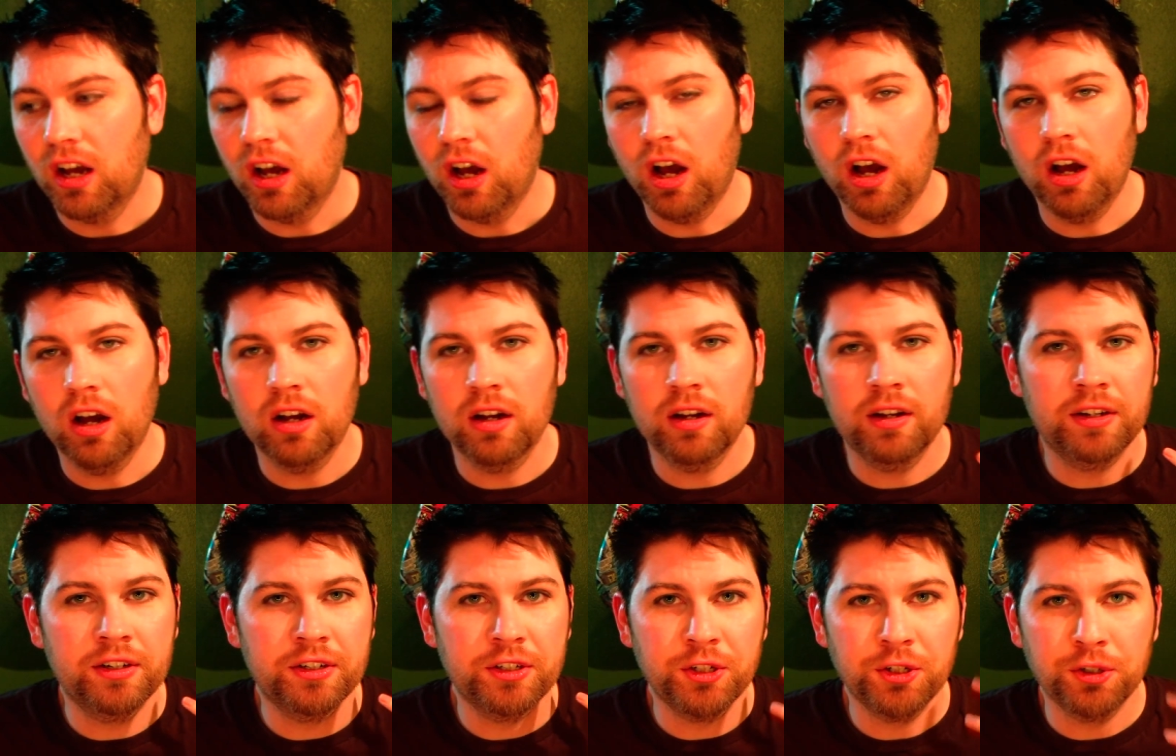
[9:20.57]

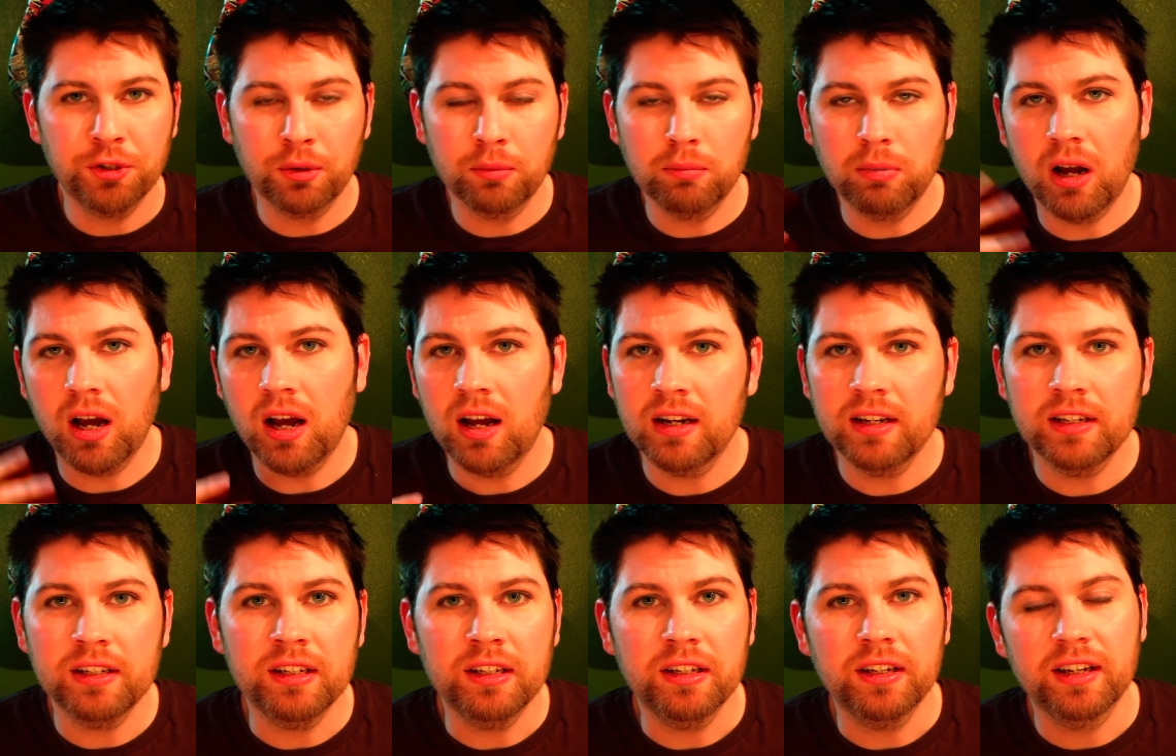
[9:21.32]
on your
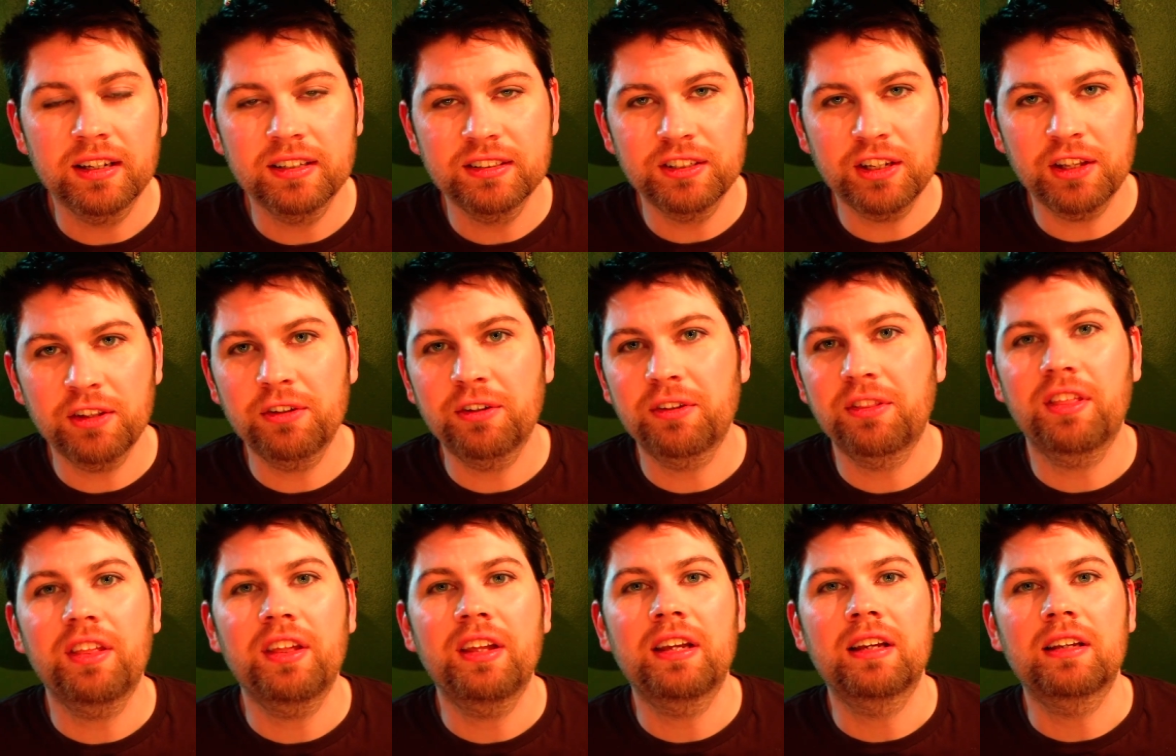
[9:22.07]
body as other
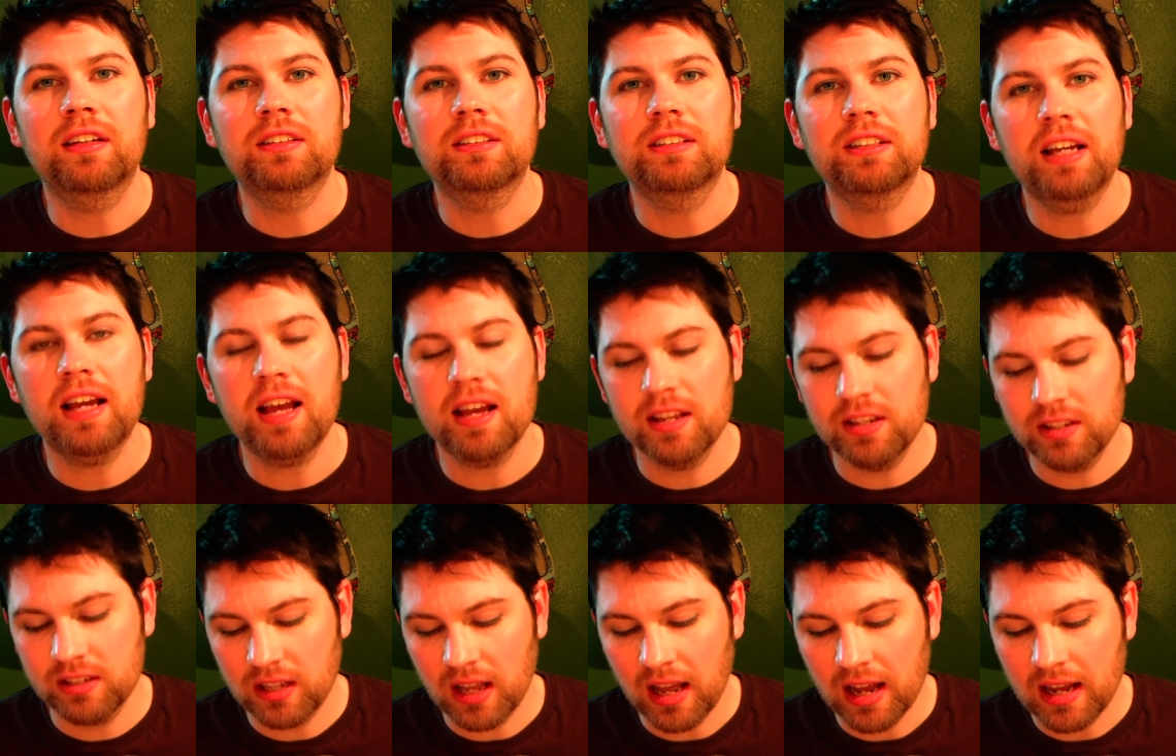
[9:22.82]
things,
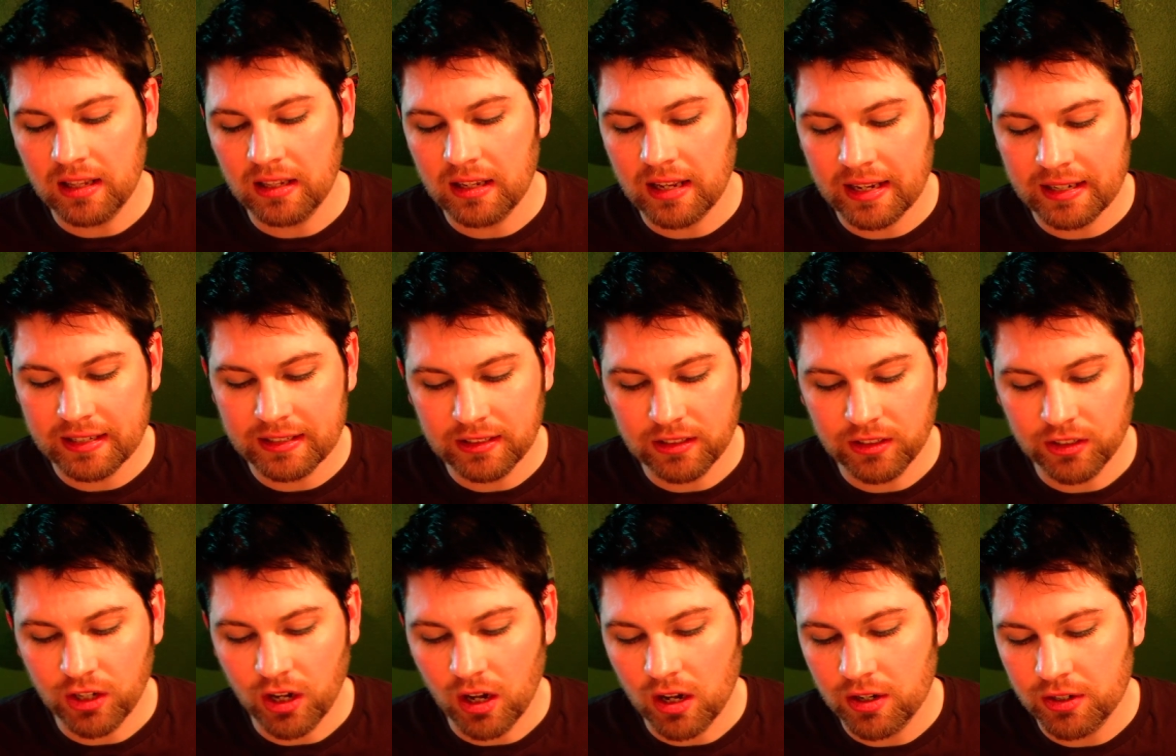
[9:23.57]
as highlight
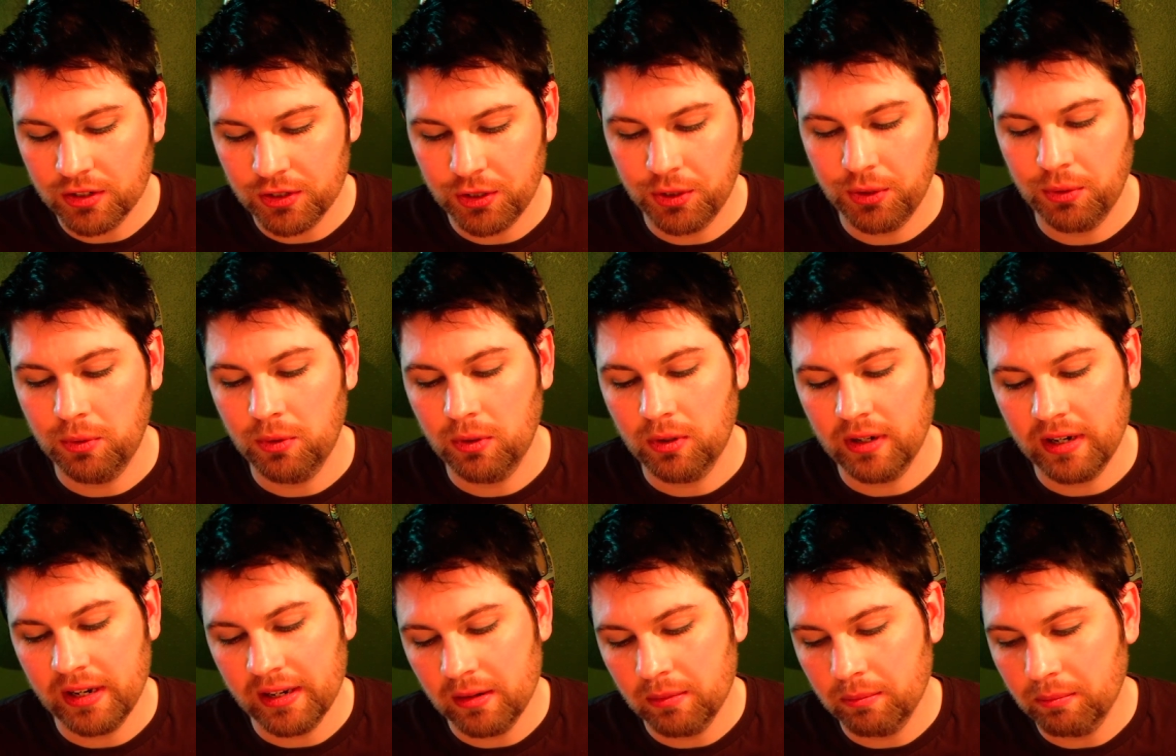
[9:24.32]
and
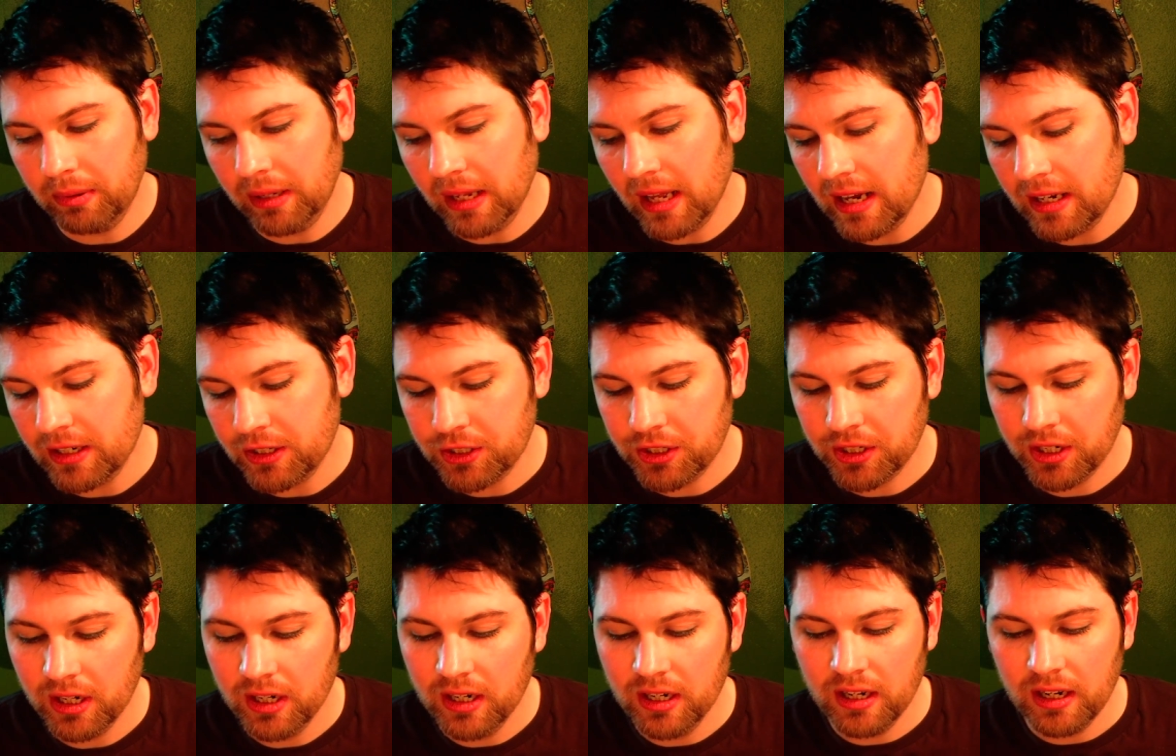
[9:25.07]
contour and
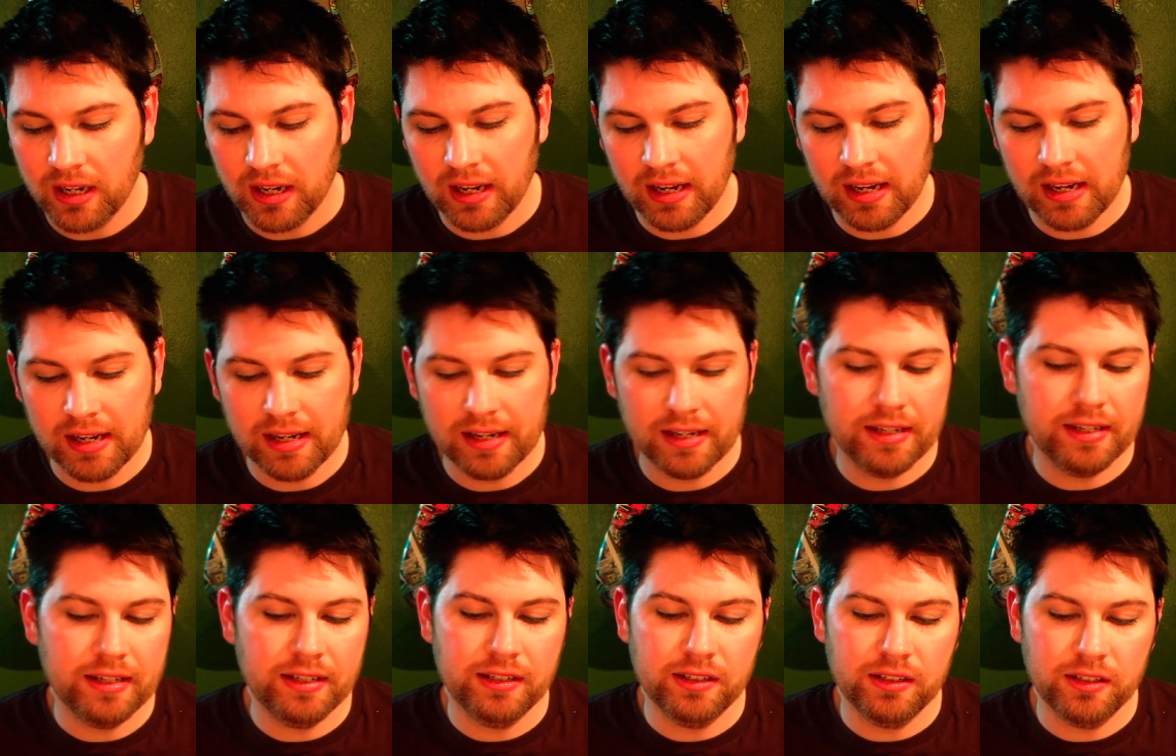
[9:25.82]
blush
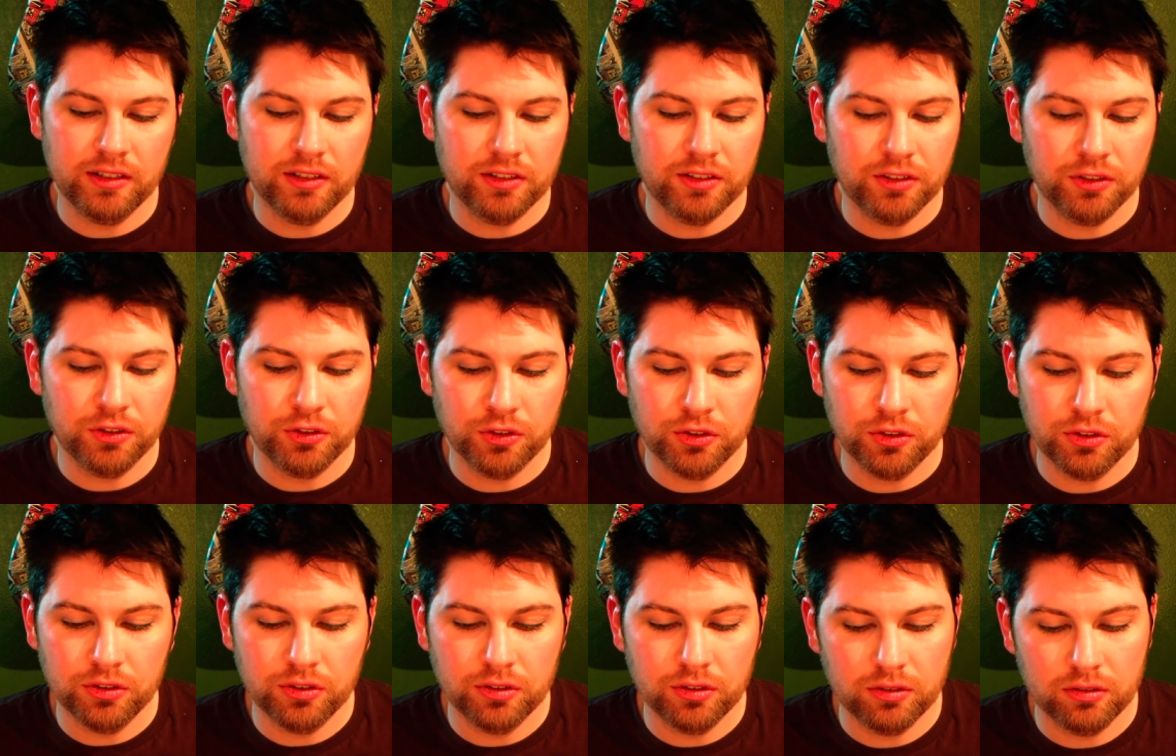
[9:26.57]

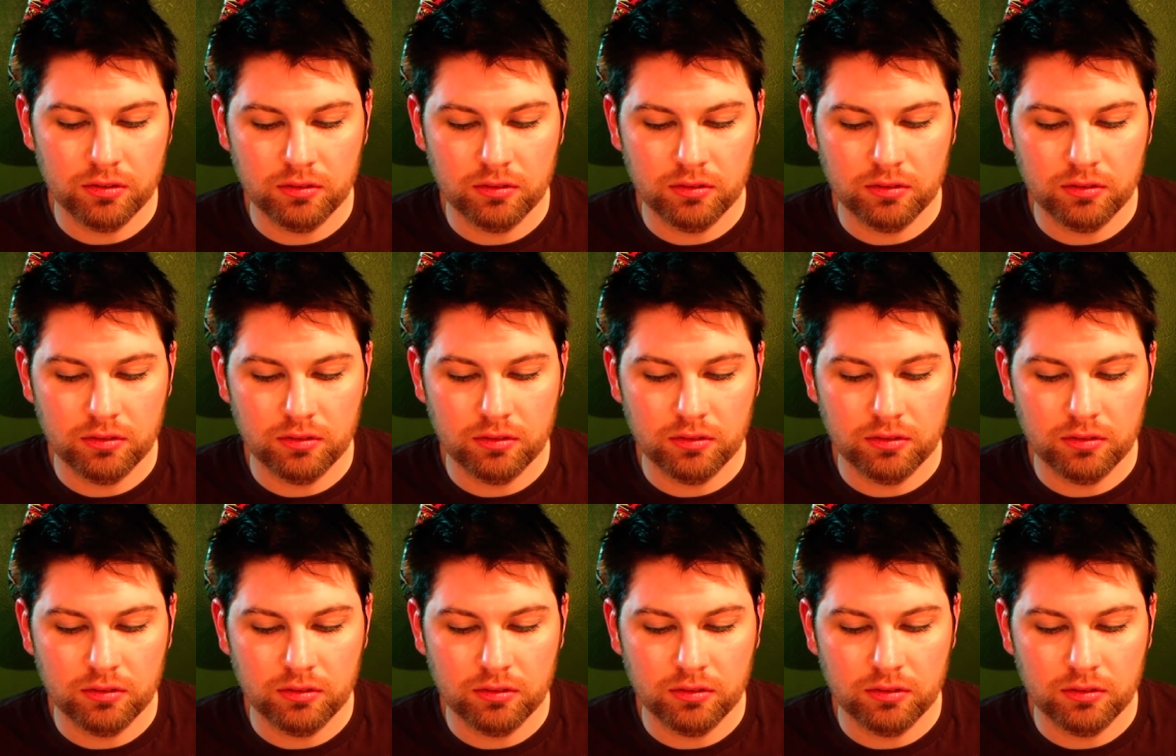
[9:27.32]
and